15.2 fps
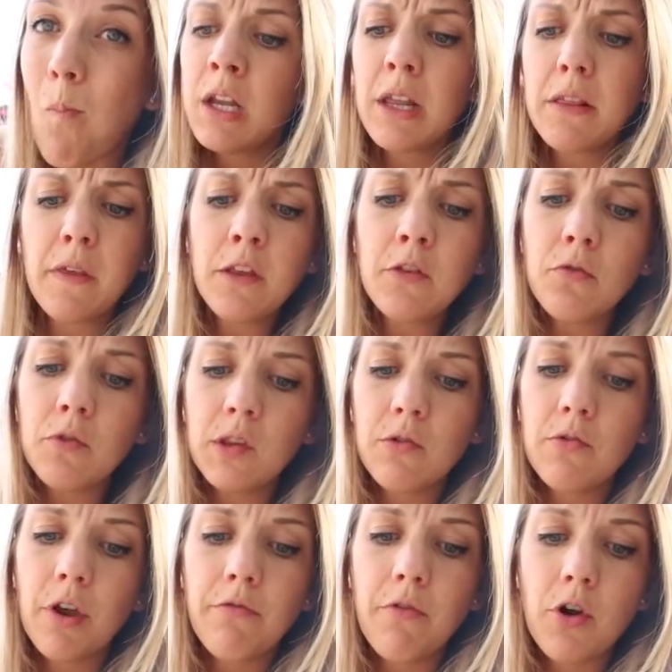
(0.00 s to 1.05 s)
And like things will
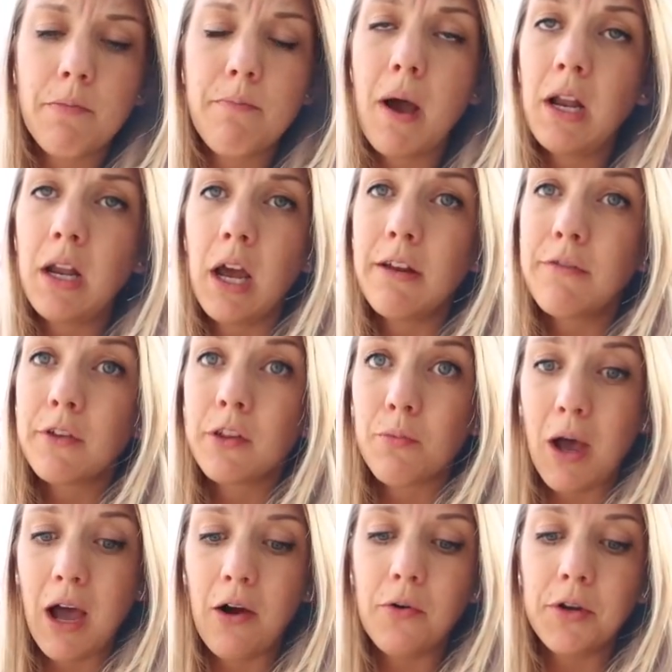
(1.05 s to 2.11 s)
still go wrong in my life as
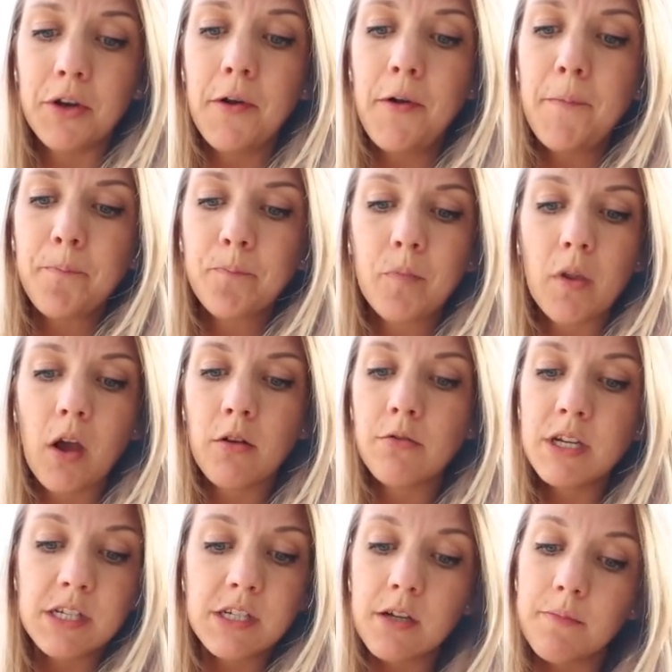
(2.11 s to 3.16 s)
well, and I'll
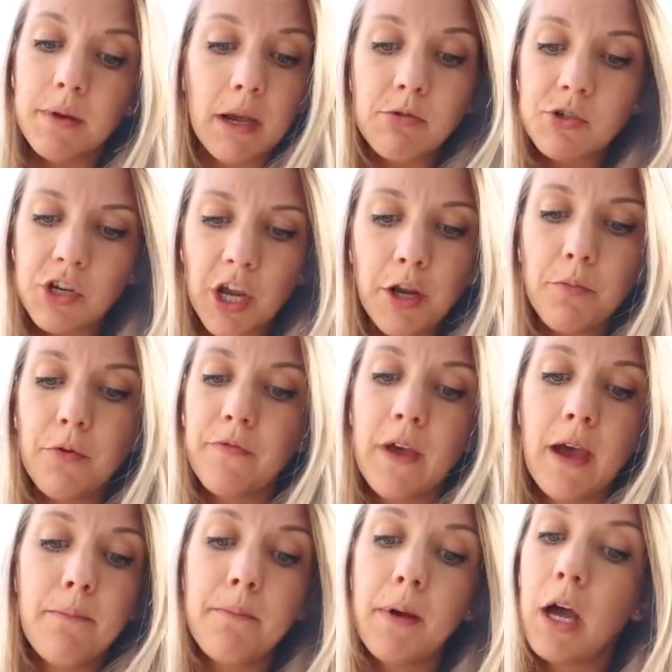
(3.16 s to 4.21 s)
need to be able to cope with
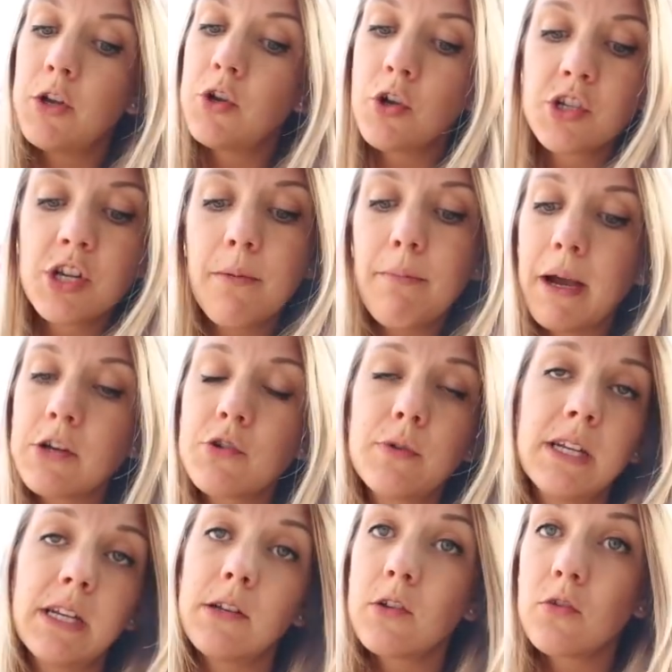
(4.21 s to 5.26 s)
them and not turn back to an
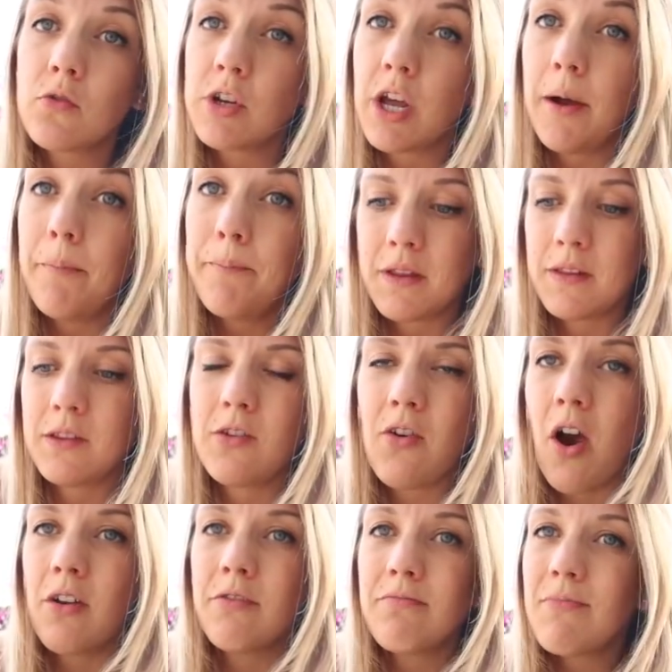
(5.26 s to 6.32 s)
eating disorder because you
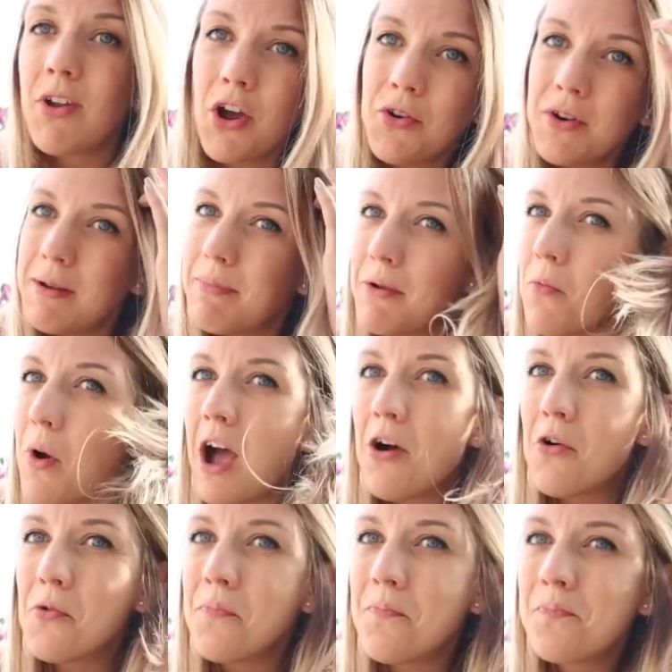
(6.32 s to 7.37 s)
can't only be
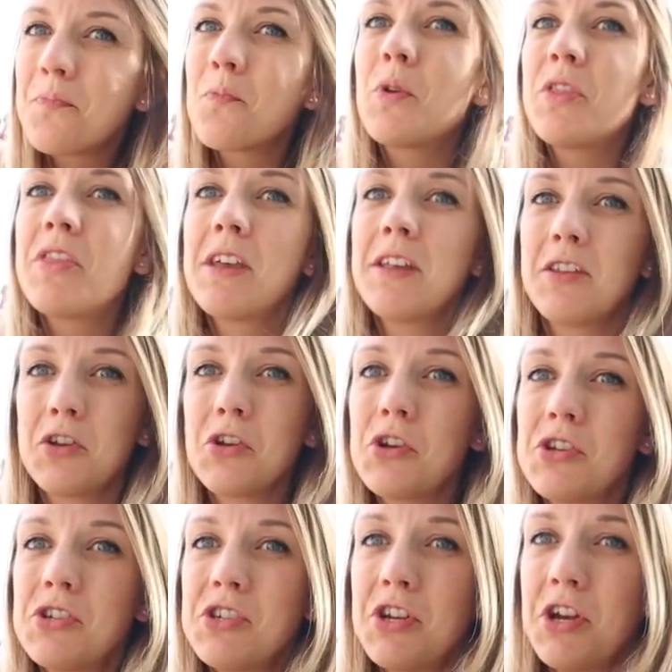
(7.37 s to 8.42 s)
well when things are good,